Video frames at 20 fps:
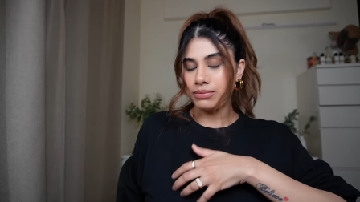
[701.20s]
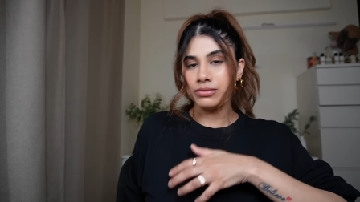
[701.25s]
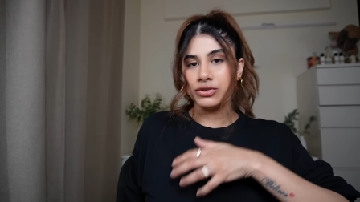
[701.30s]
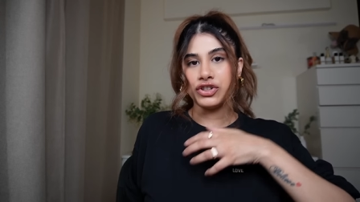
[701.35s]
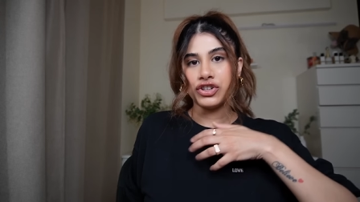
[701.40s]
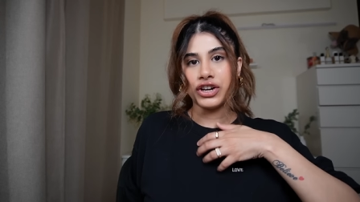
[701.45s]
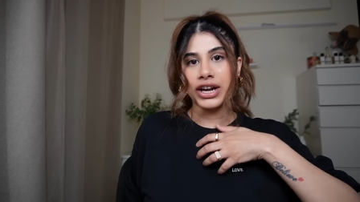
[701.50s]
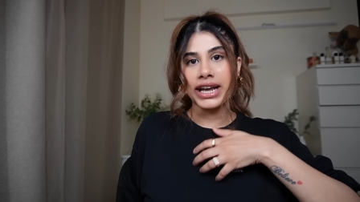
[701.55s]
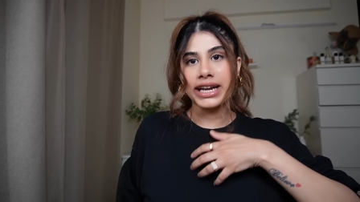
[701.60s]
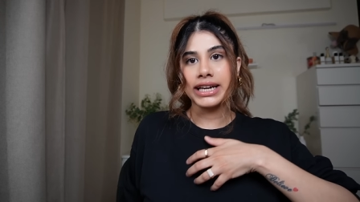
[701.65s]

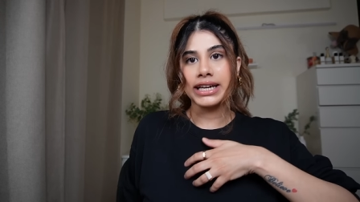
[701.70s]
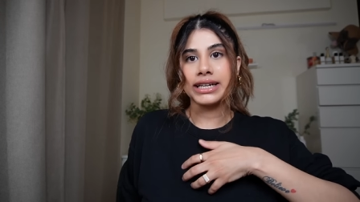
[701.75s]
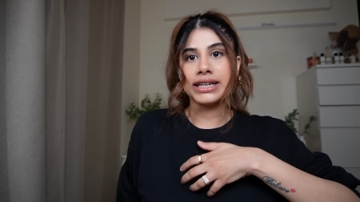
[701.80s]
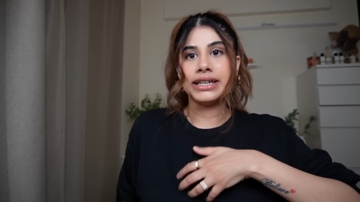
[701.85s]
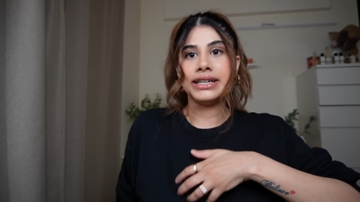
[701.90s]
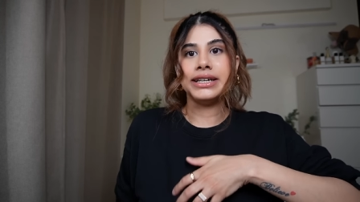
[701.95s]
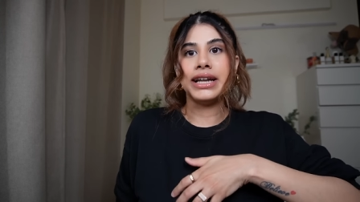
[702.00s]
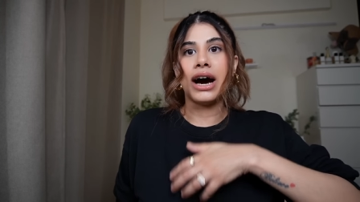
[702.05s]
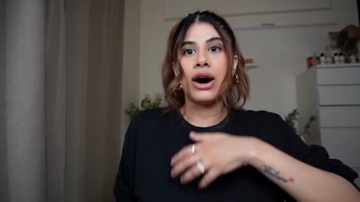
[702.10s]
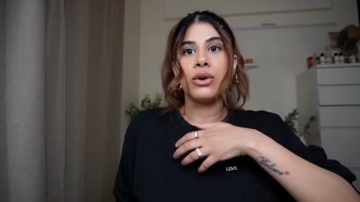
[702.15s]
drain
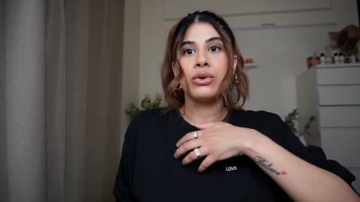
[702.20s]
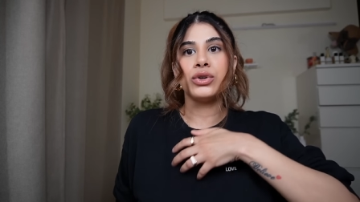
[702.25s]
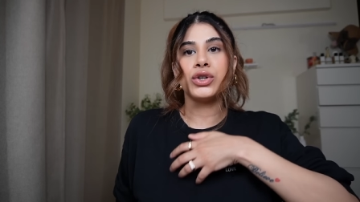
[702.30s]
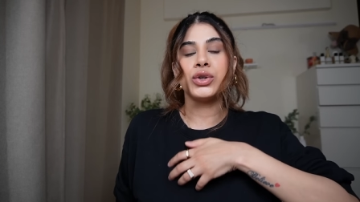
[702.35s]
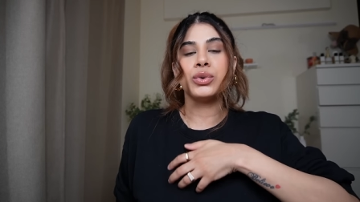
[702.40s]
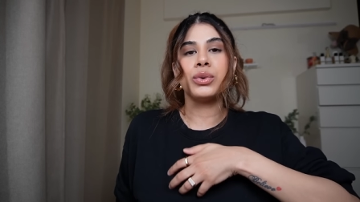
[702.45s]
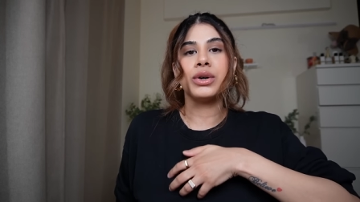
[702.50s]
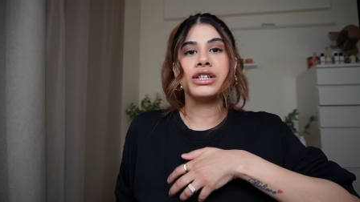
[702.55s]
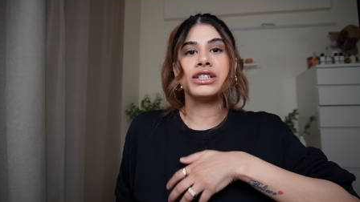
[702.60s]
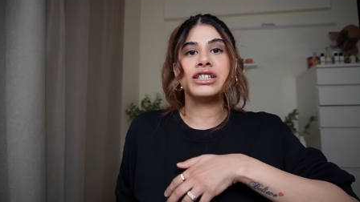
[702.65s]
it down
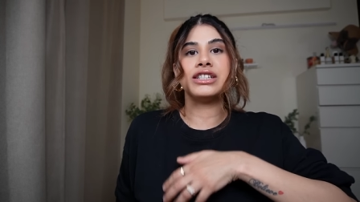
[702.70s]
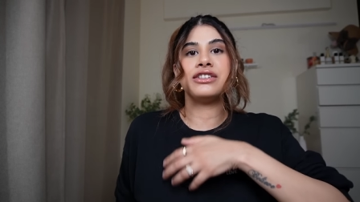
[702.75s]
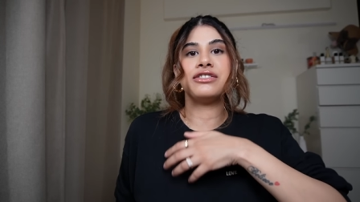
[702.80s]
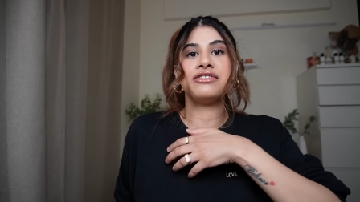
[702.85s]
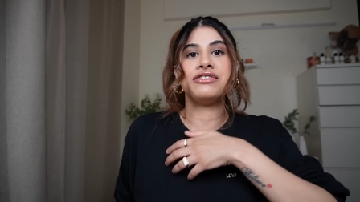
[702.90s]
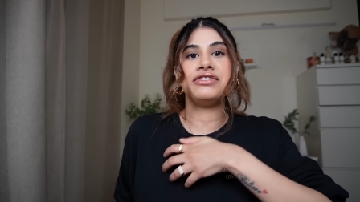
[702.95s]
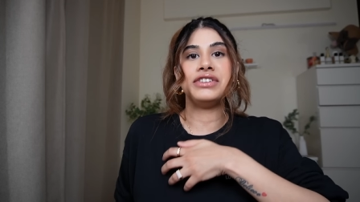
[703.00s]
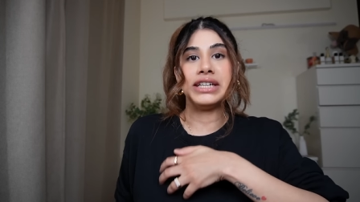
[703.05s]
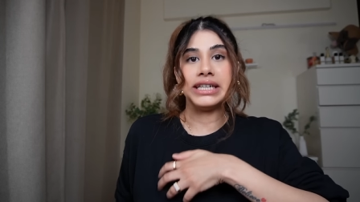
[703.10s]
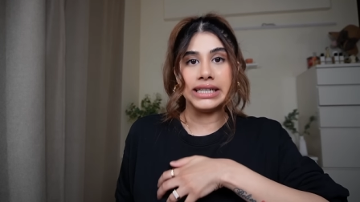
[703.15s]
towards the
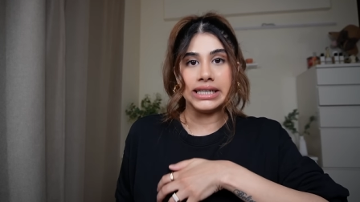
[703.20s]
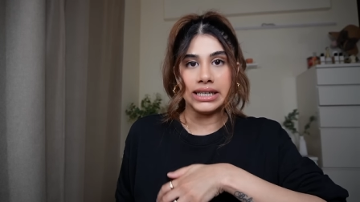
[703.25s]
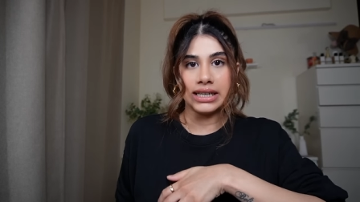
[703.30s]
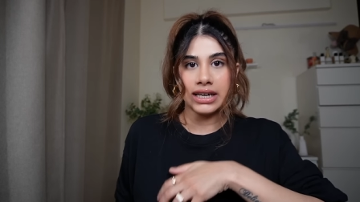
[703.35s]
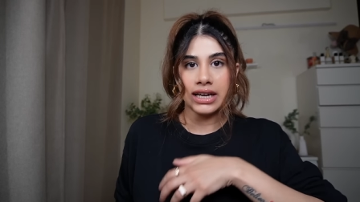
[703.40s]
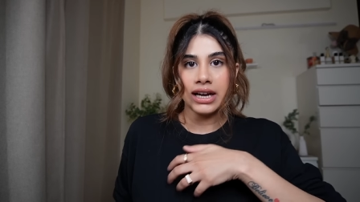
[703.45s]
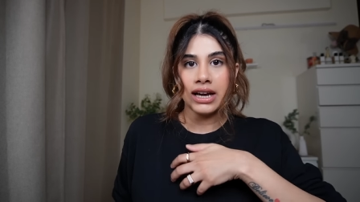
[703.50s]
feed